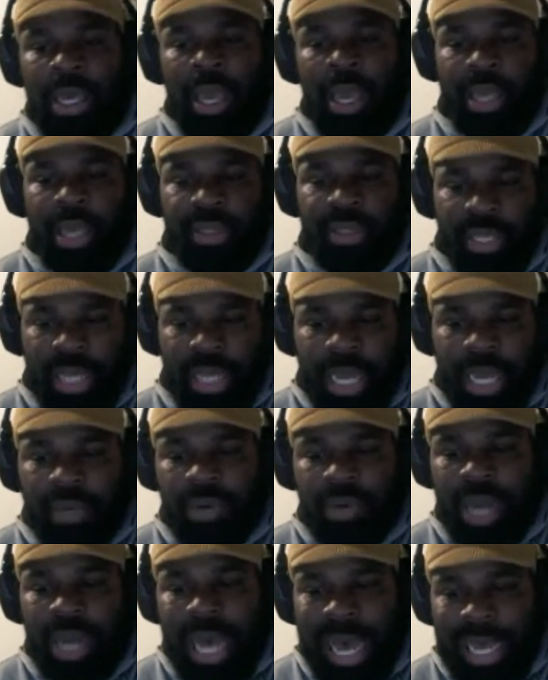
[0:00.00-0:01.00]
and then I go
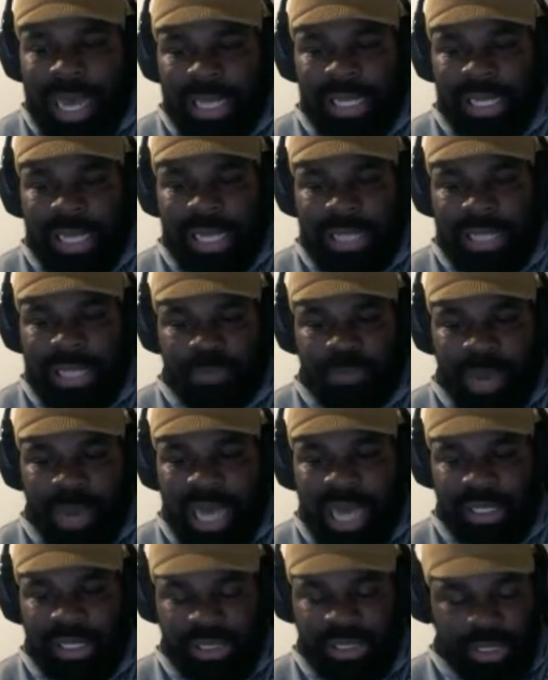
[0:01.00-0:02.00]
to high-class
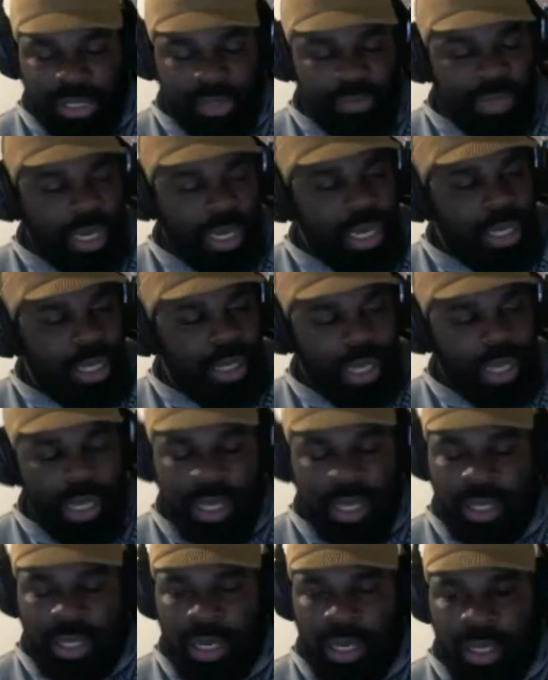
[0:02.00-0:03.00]
polishing, right?
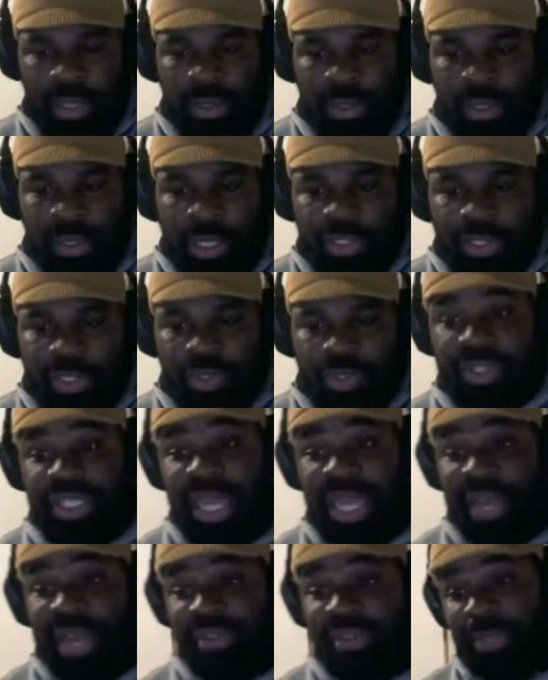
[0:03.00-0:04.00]
And so it
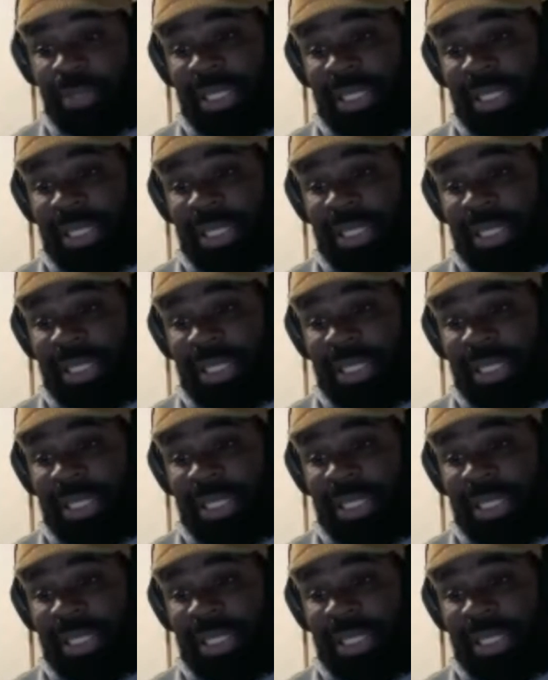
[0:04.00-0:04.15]
saves me